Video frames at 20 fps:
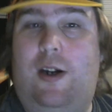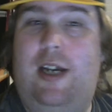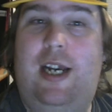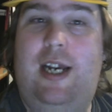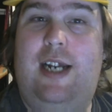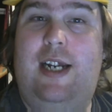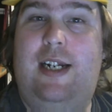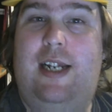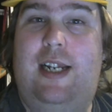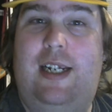
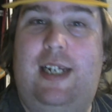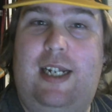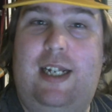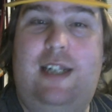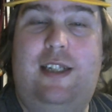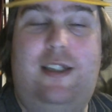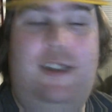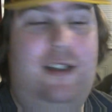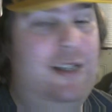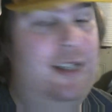ahead and get
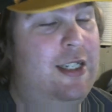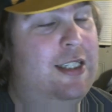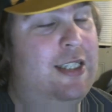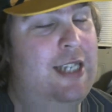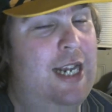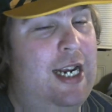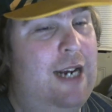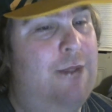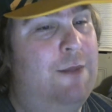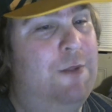into this
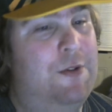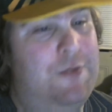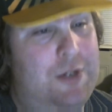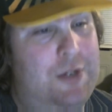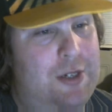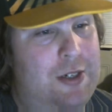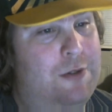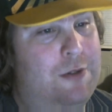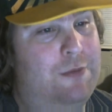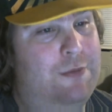damn
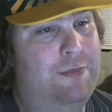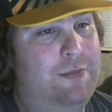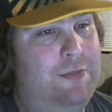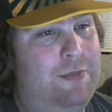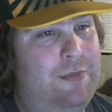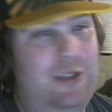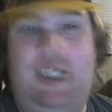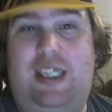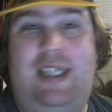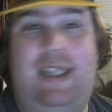review.
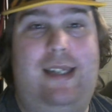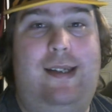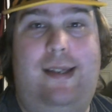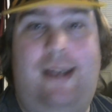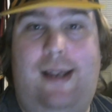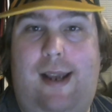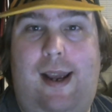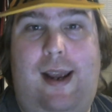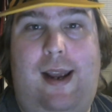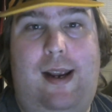
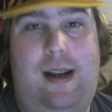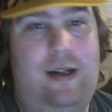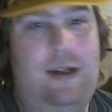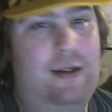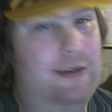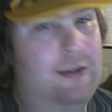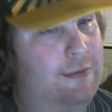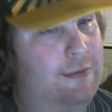Yay.